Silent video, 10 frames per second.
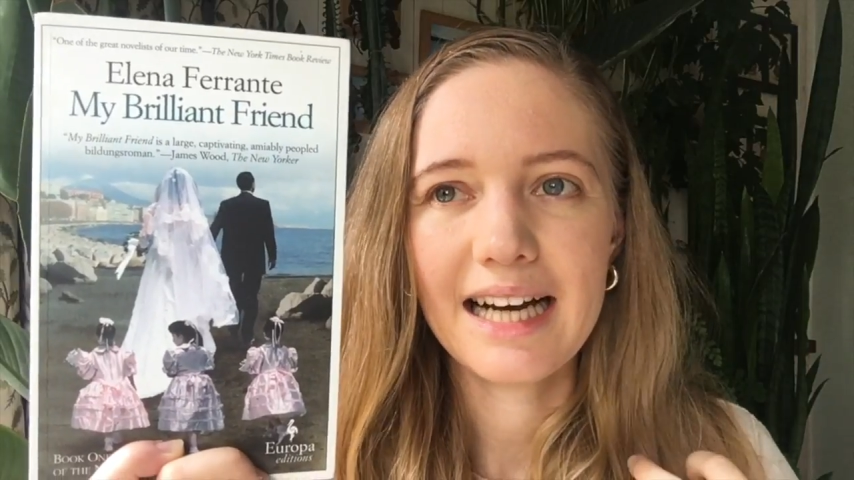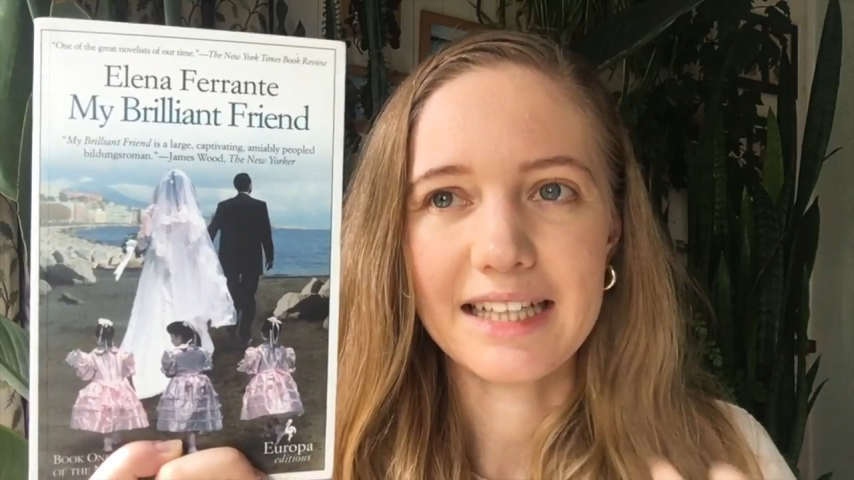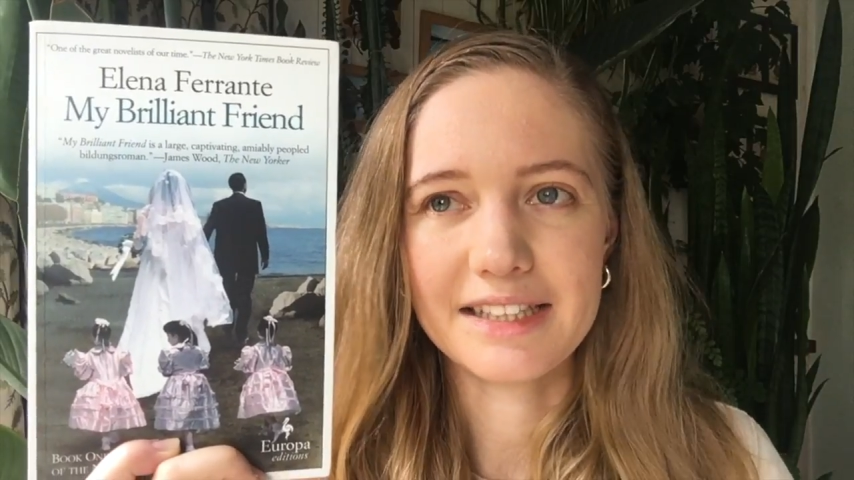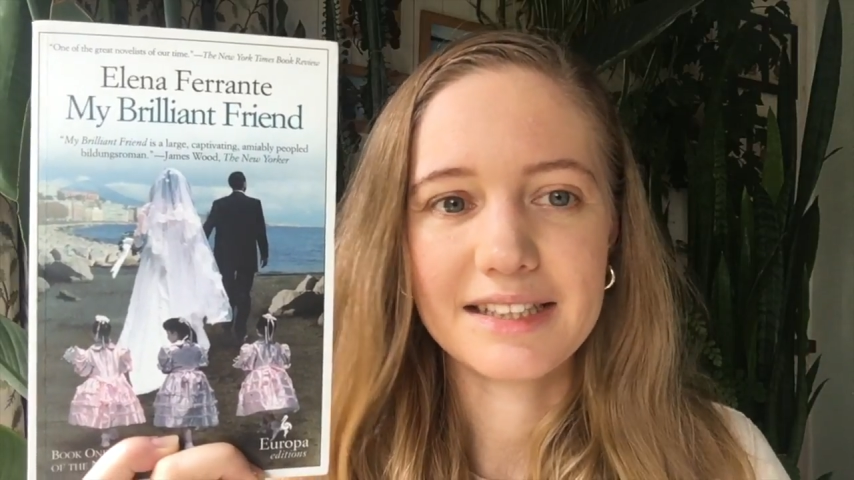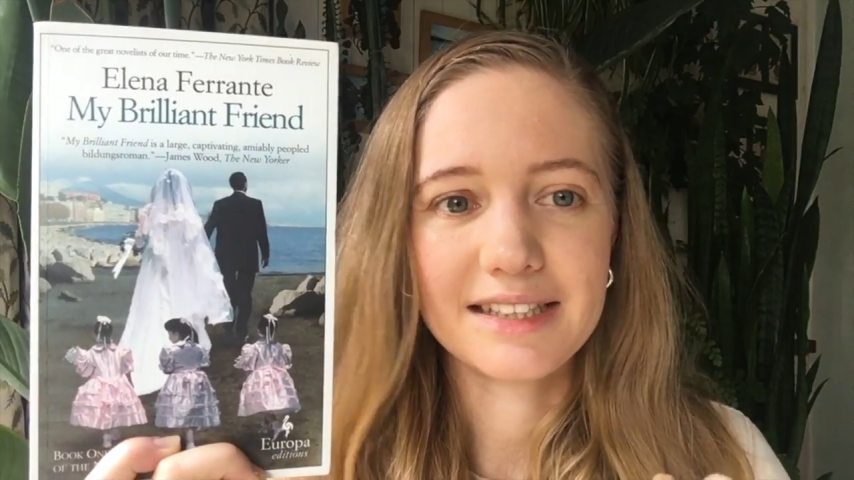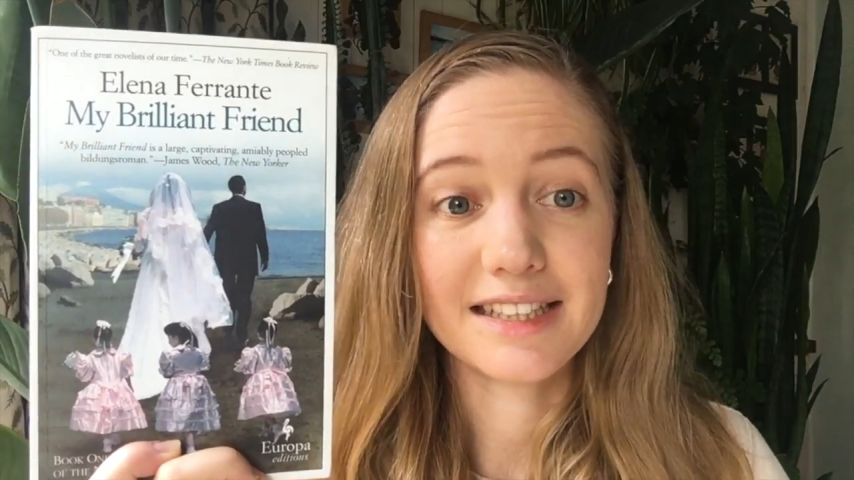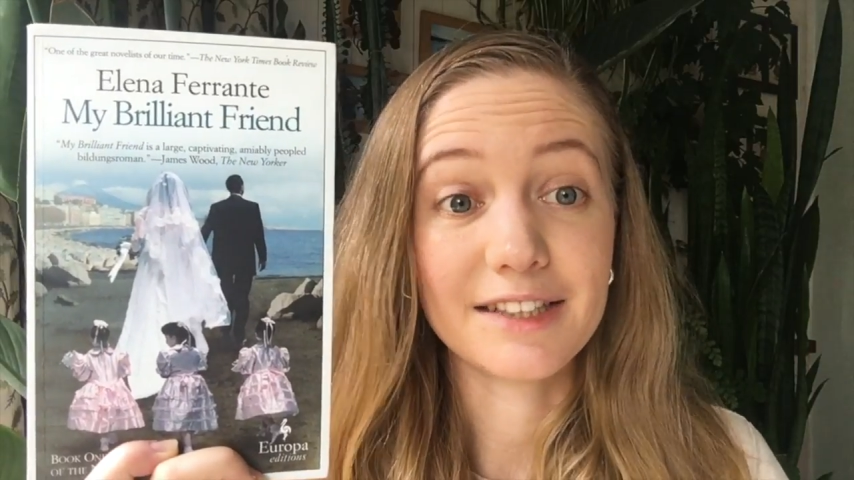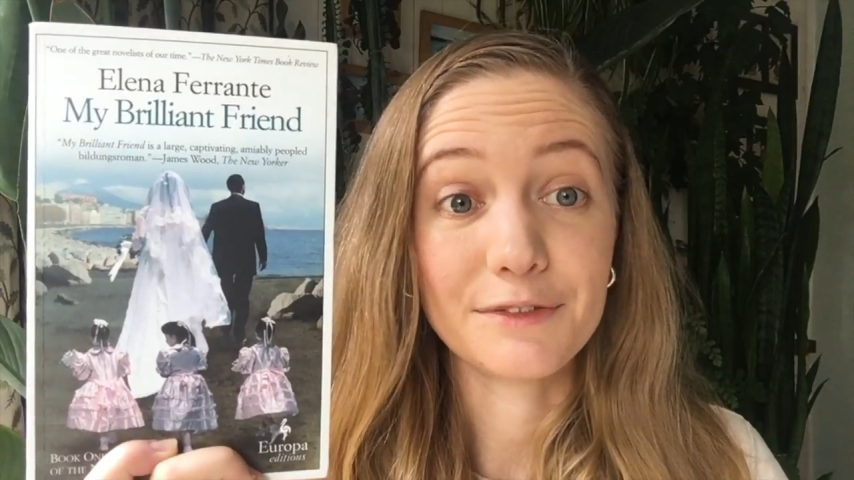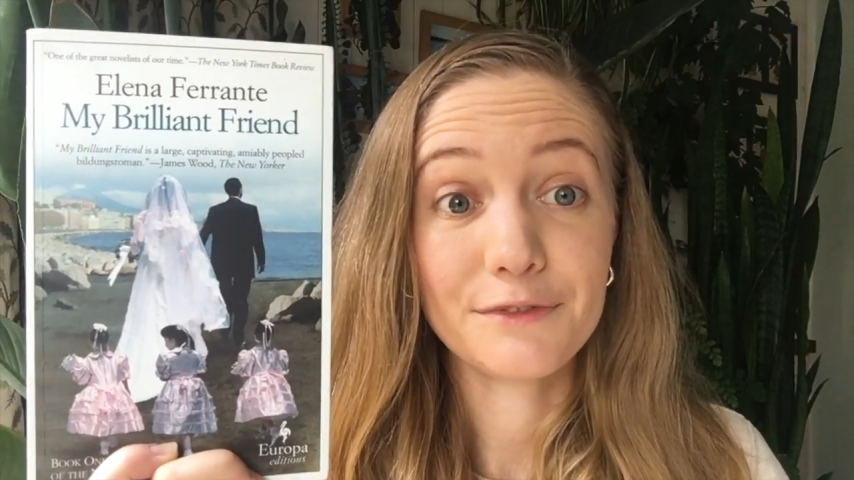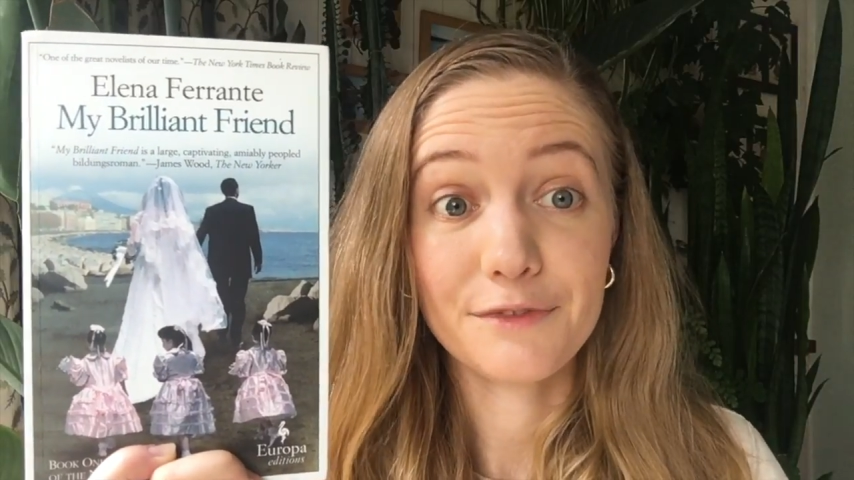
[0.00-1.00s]
I just
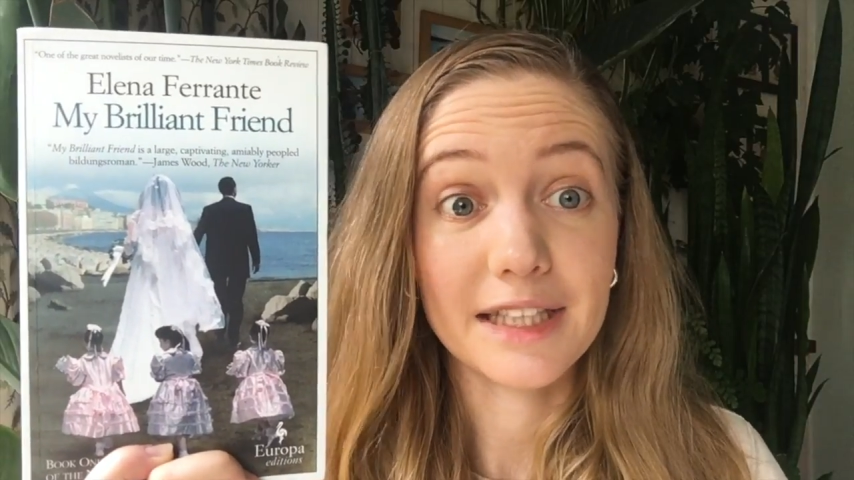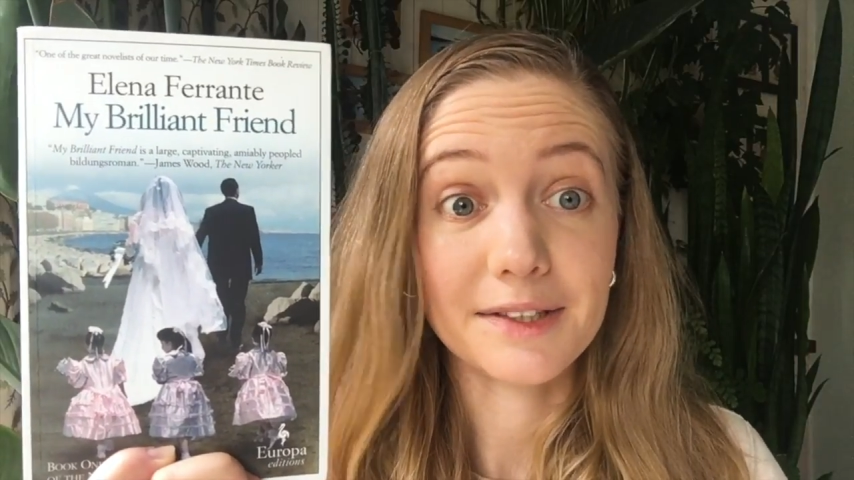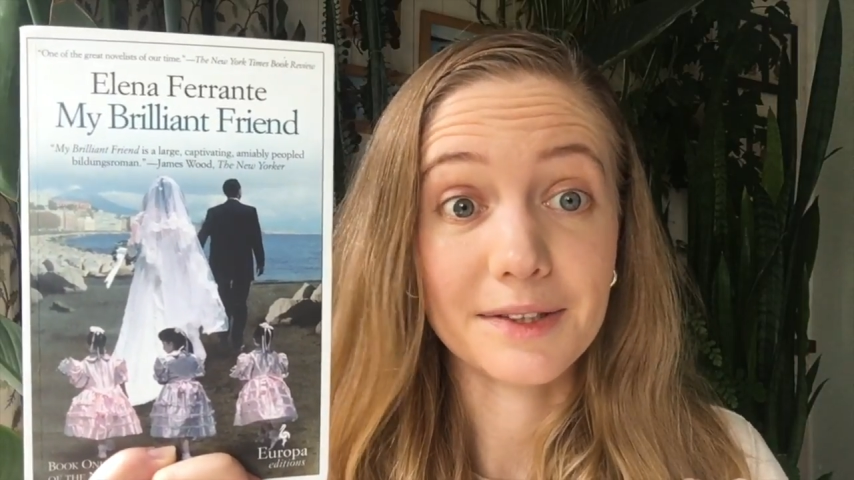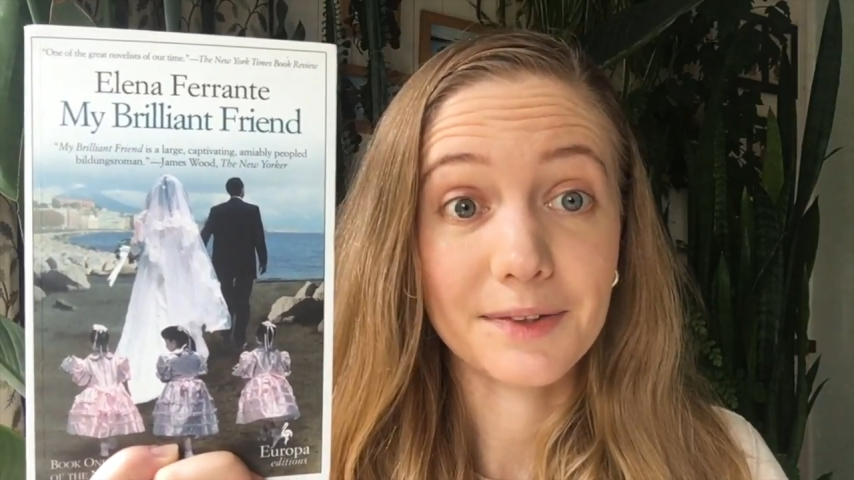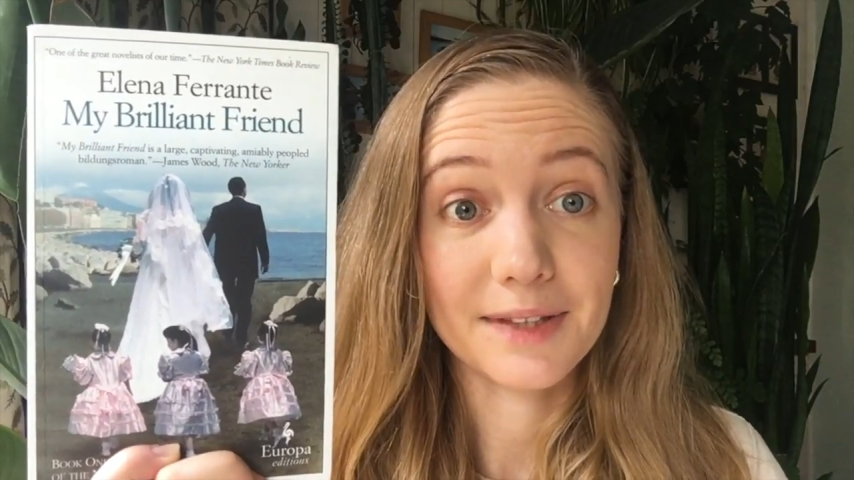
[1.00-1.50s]
didn't feel